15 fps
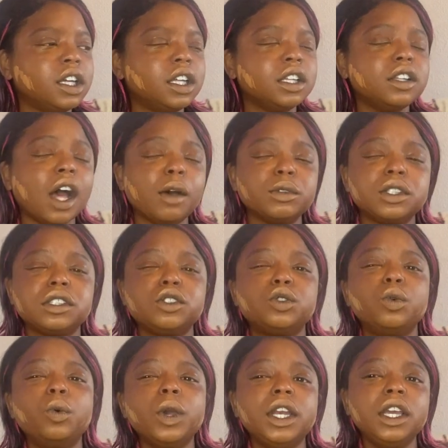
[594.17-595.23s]
I was
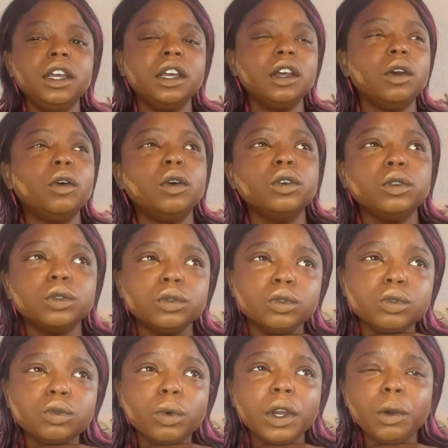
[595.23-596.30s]
20,
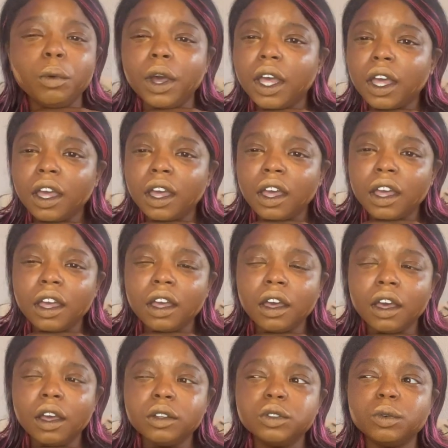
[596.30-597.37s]
21,
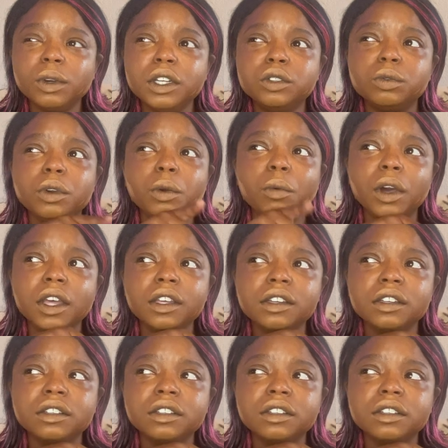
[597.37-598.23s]
20, 21.